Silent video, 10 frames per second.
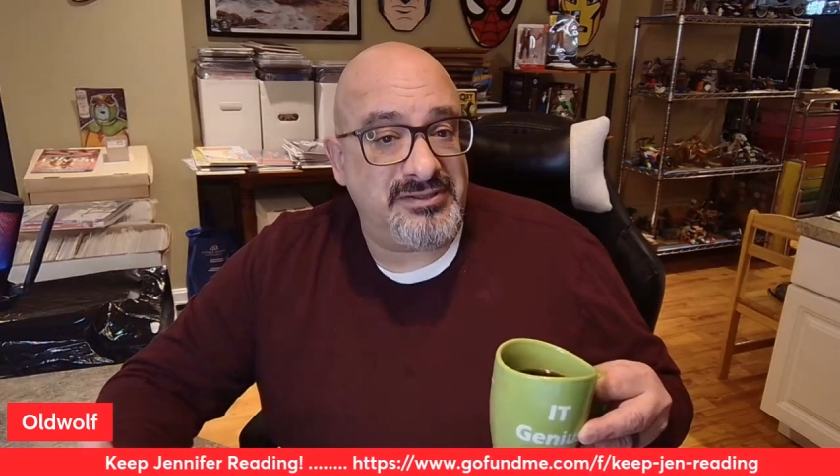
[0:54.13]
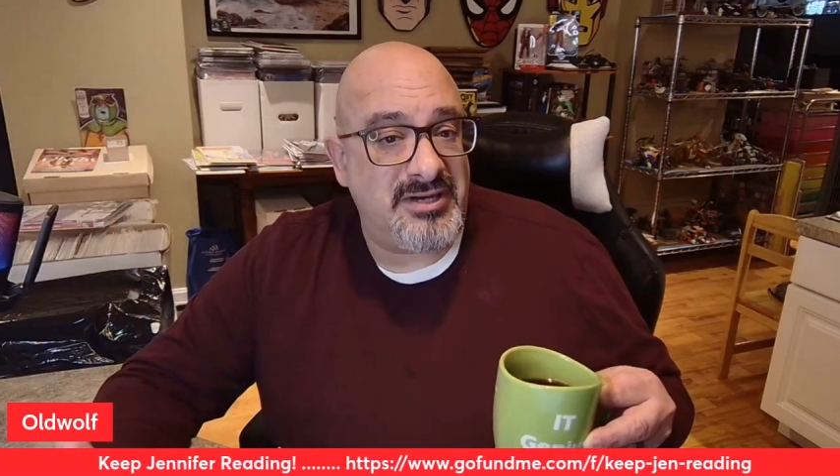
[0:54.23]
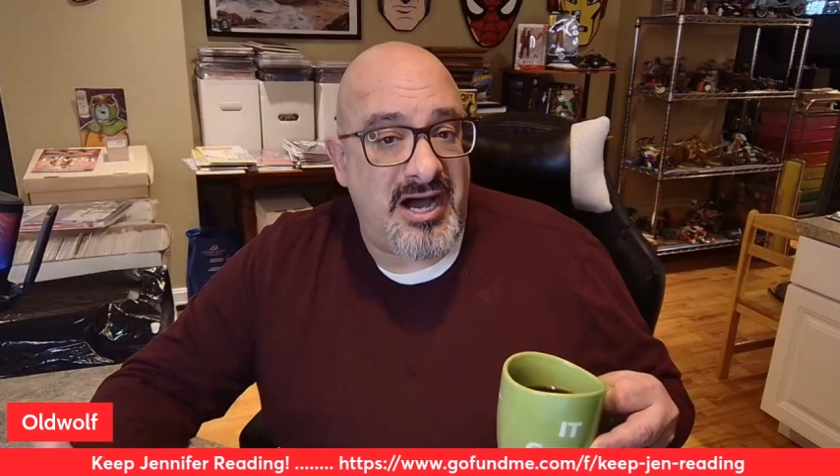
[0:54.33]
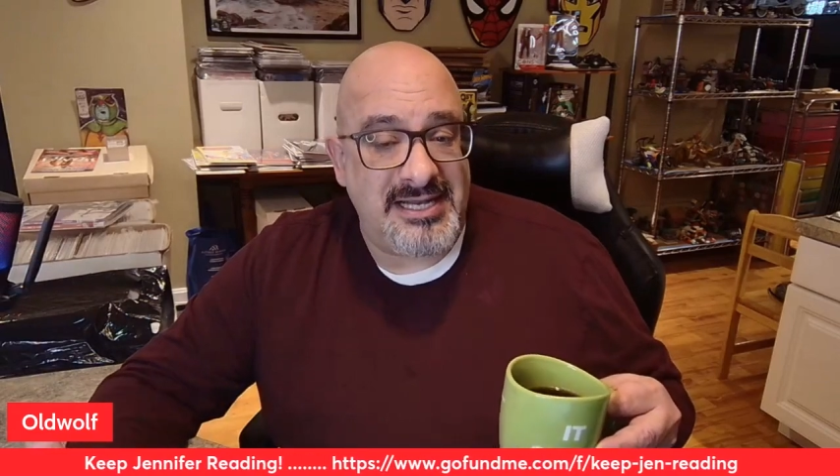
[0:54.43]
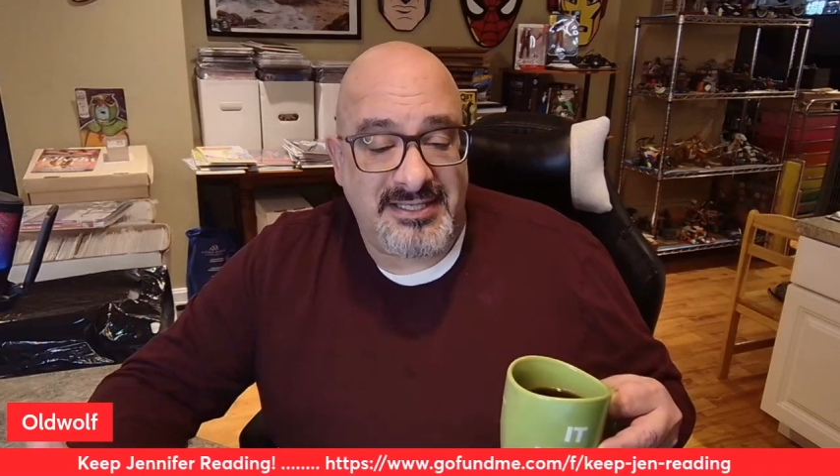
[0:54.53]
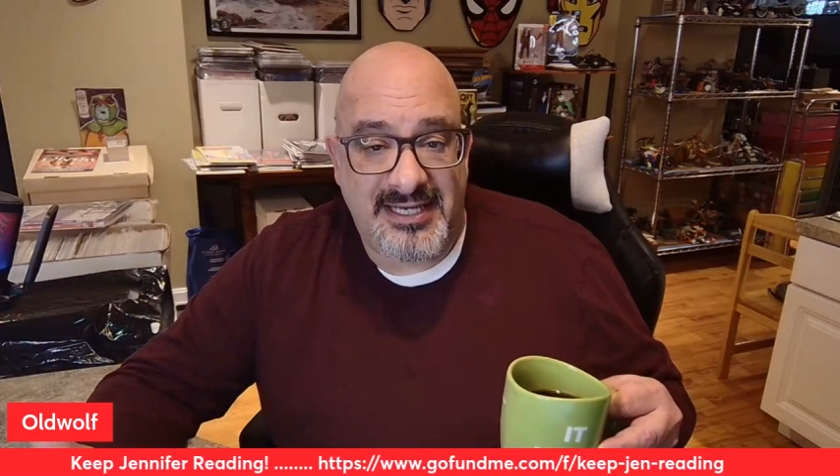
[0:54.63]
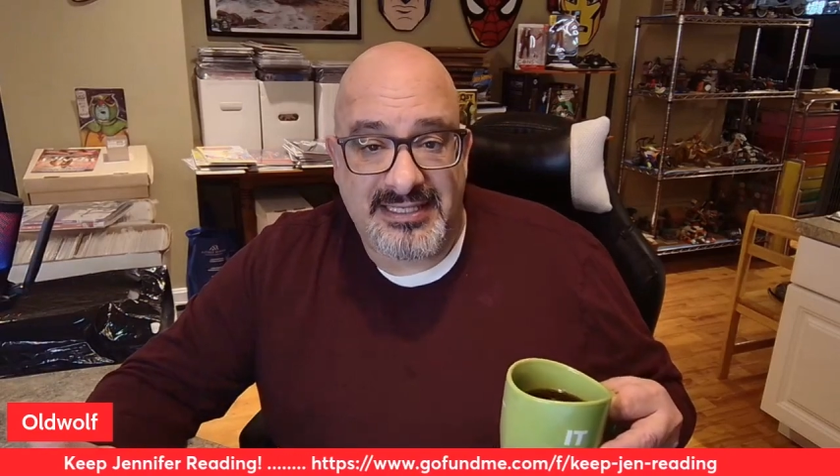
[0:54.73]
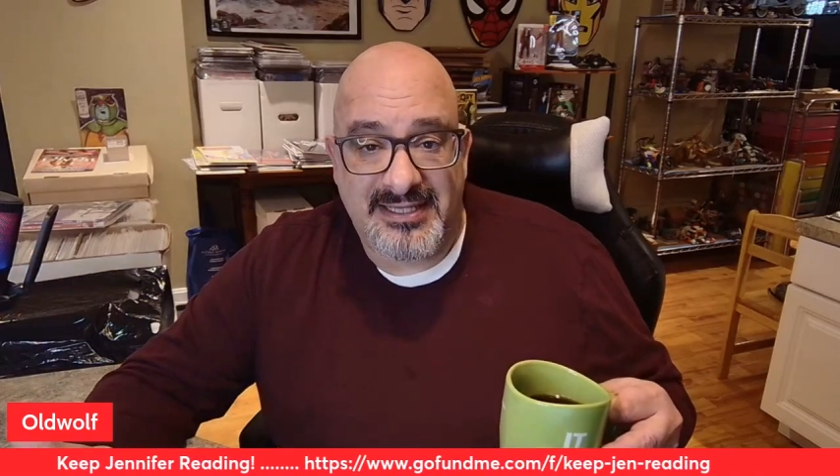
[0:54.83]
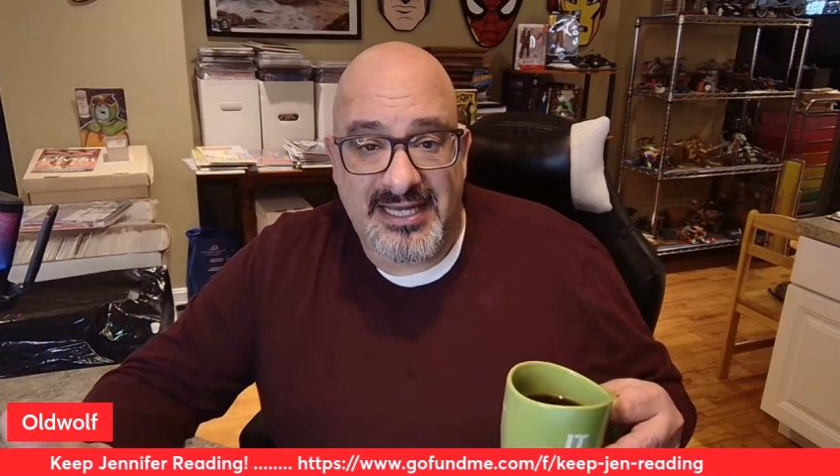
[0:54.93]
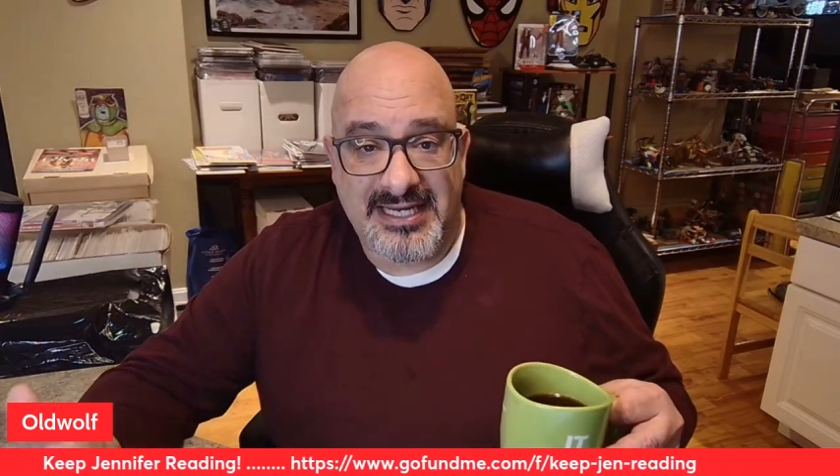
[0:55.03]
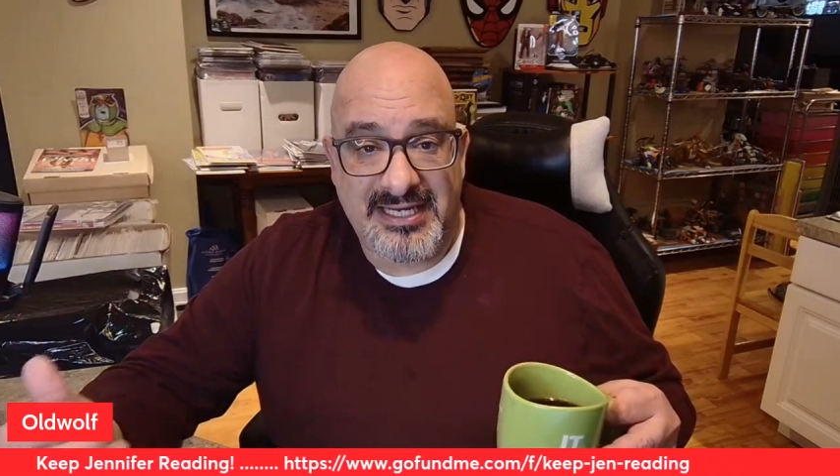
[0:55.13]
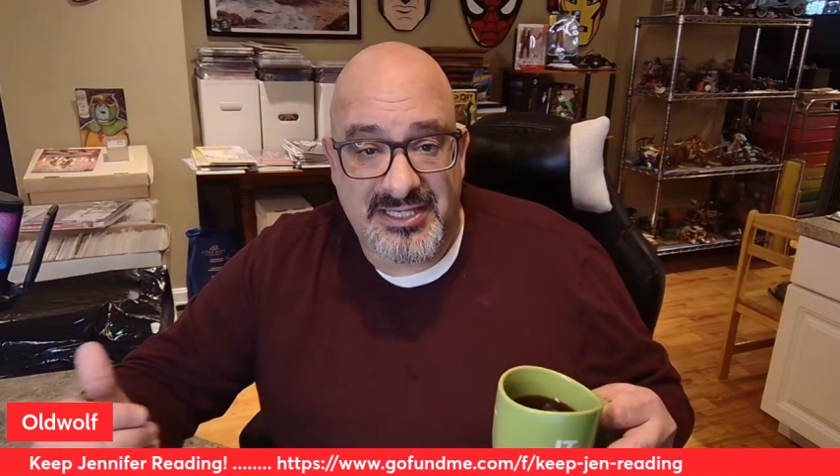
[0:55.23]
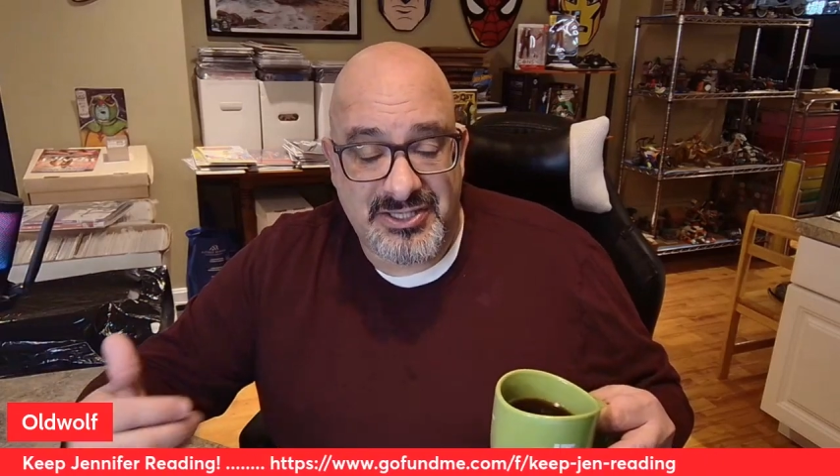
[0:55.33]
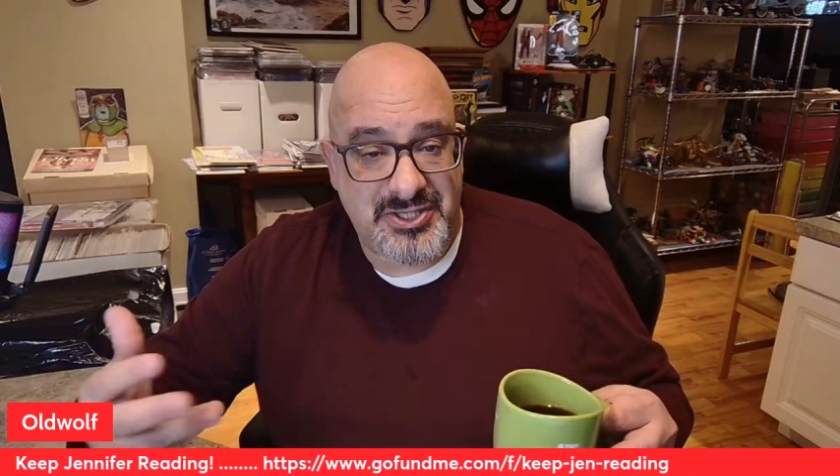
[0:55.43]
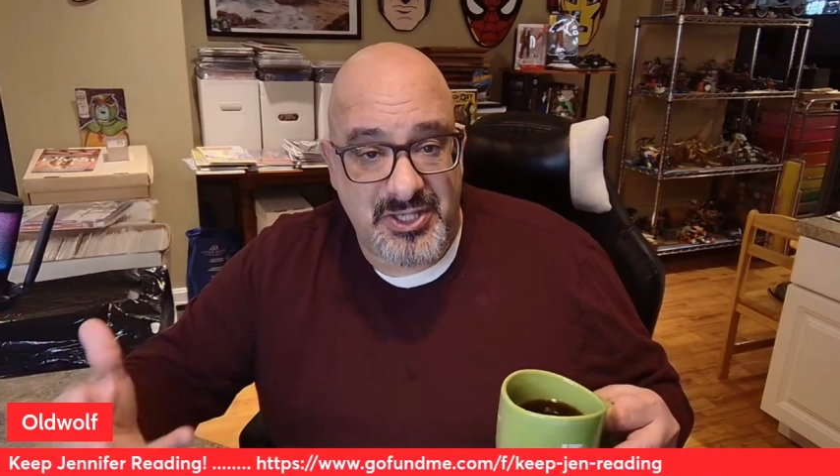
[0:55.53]
content that he
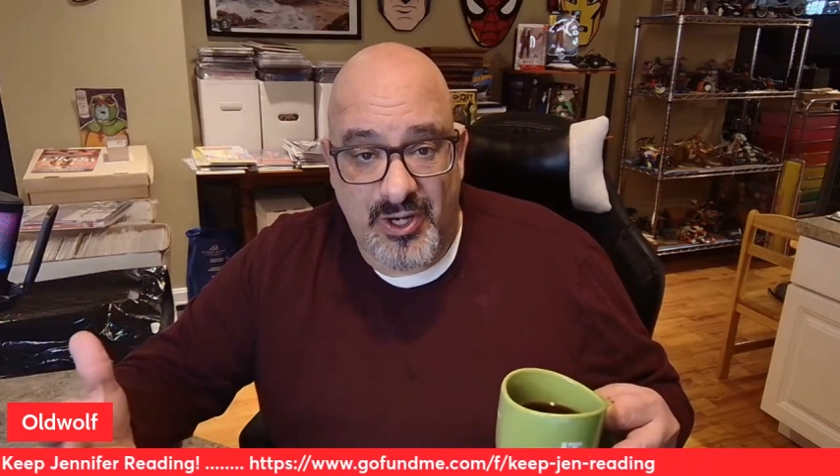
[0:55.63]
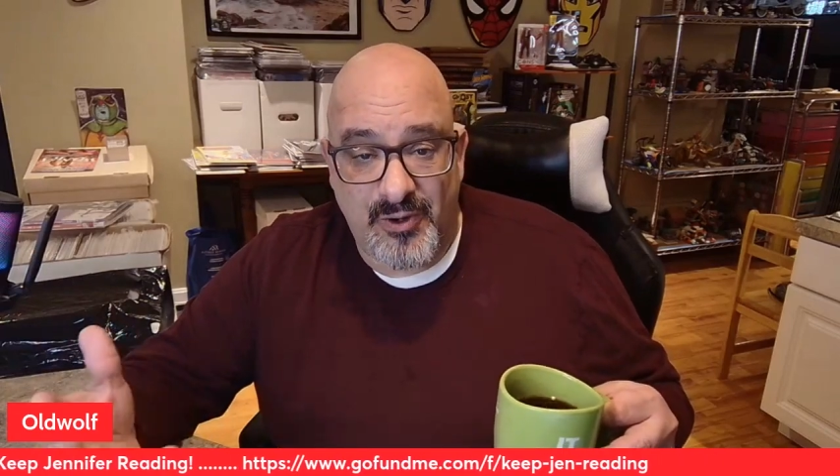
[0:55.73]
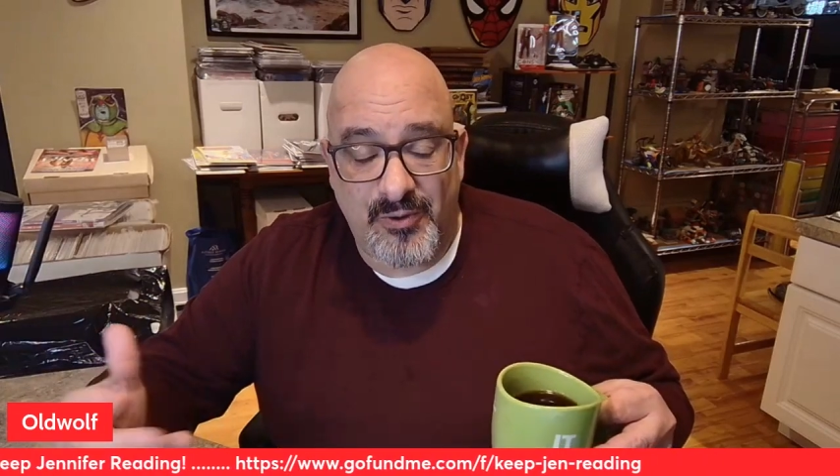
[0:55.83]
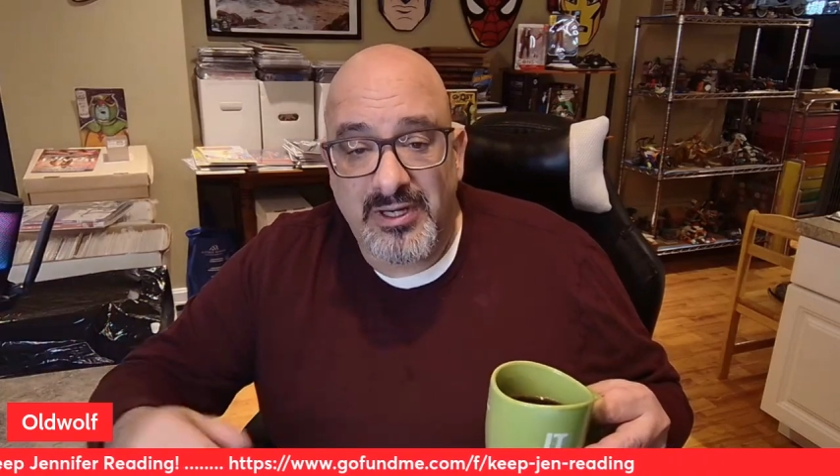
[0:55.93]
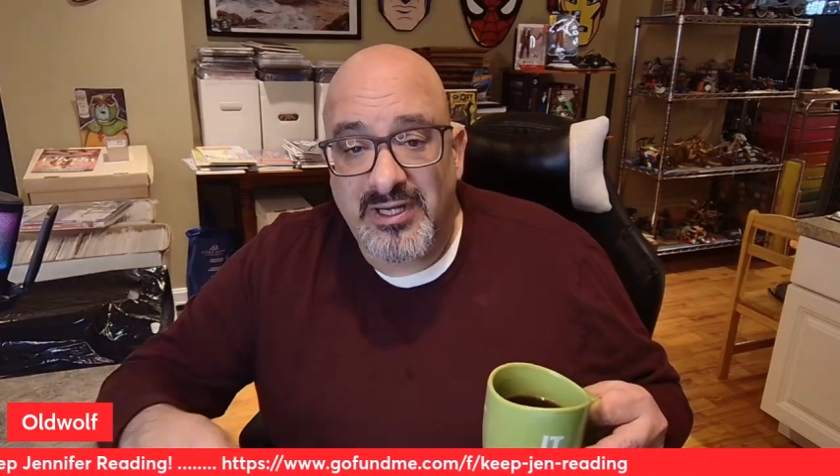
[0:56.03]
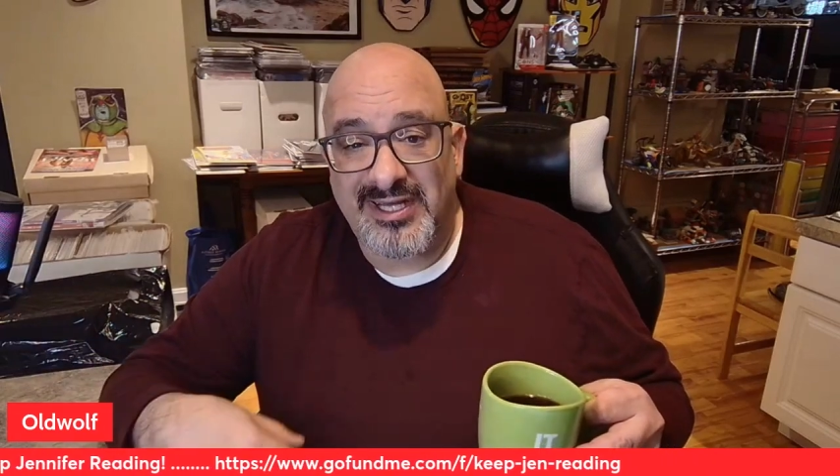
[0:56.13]
doesn't show,